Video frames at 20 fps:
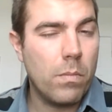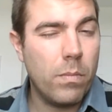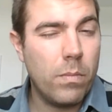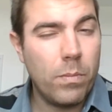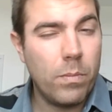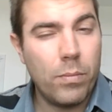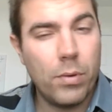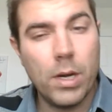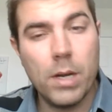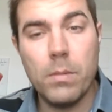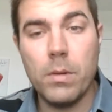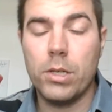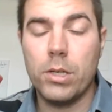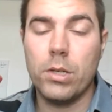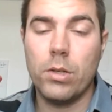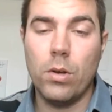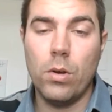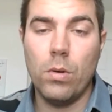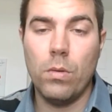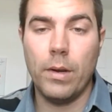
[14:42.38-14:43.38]
pretty much
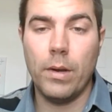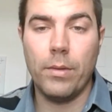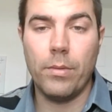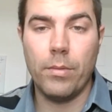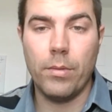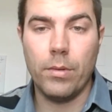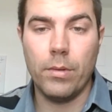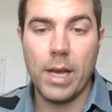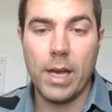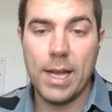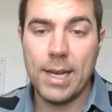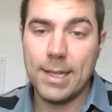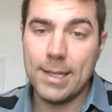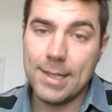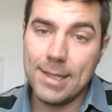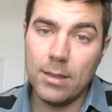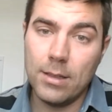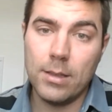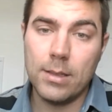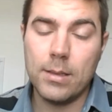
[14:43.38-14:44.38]
the whole way through, and it's
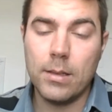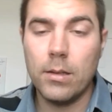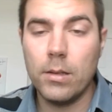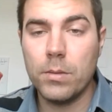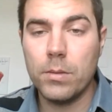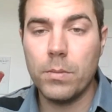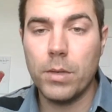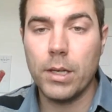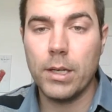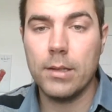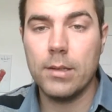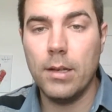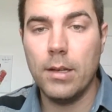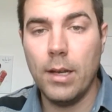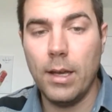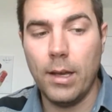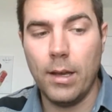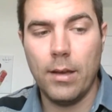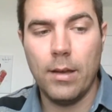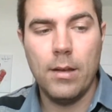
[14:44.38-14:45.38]
still a seller's market
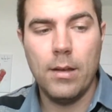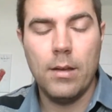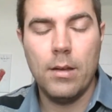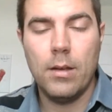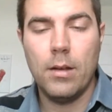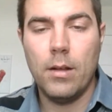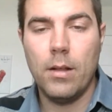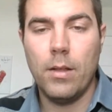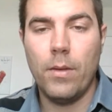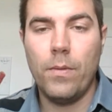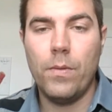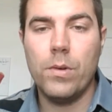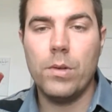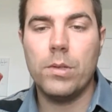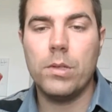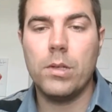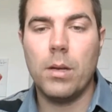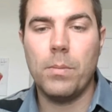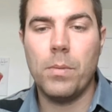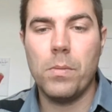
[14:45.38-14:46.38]
today in the first
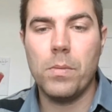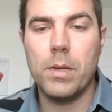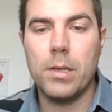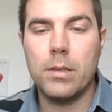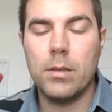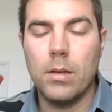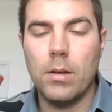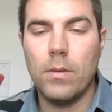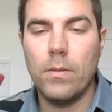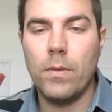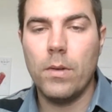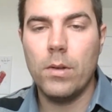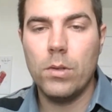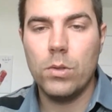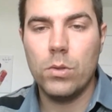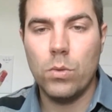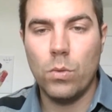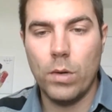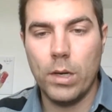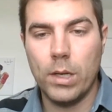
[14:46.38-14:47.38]
couple weeks of
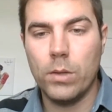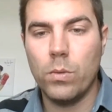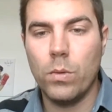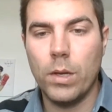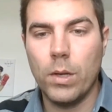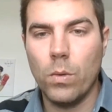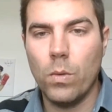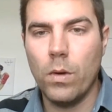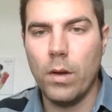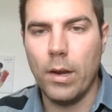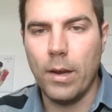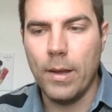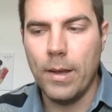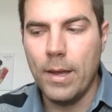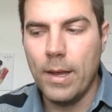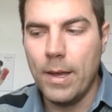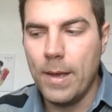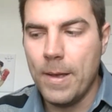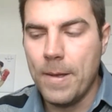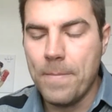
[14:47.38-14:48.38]
2021.
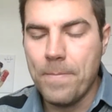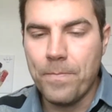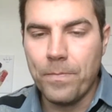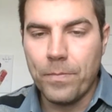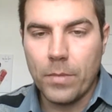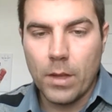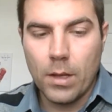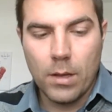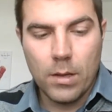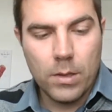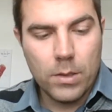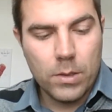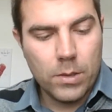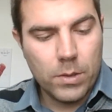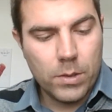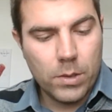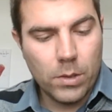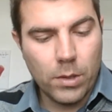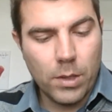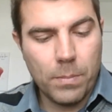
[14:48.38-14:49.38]

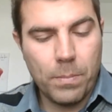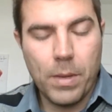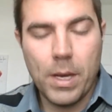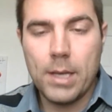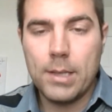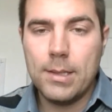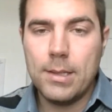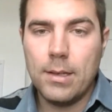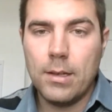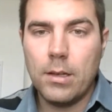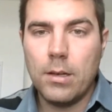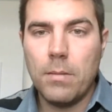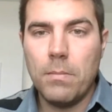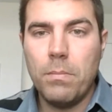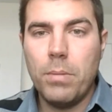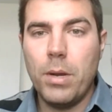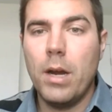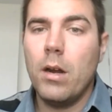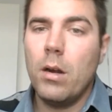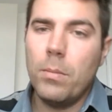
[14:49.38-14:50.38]
So the best
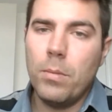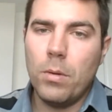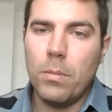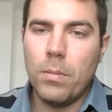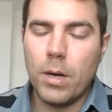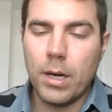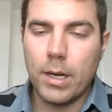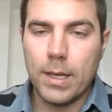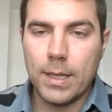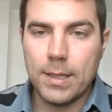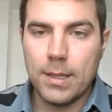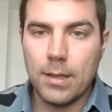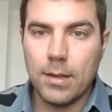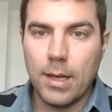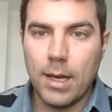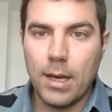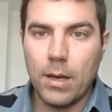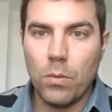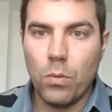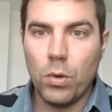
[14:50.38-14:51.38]
comparable market to
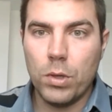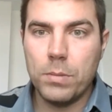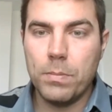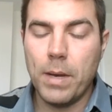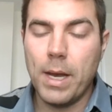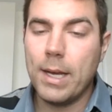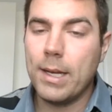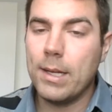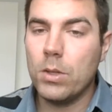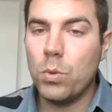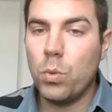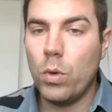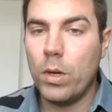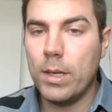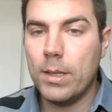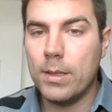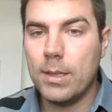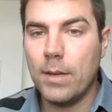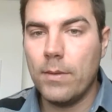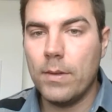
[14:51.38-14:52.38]
that was back in
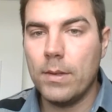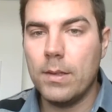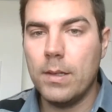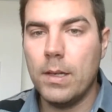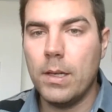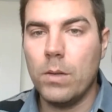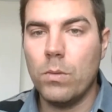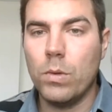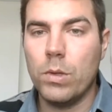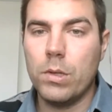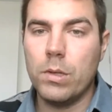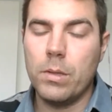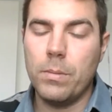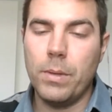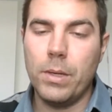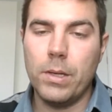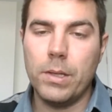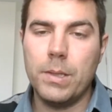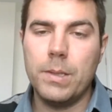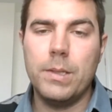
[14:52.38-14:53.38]
2017, which is about
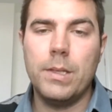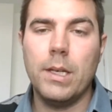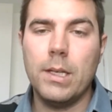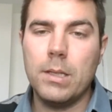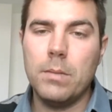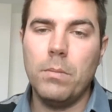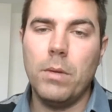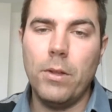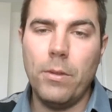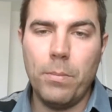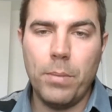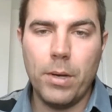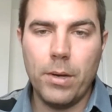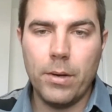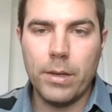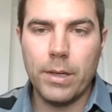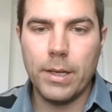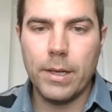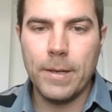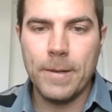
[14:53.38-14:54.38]
a 6-month
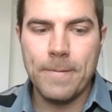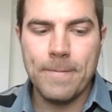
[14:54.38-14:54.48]
period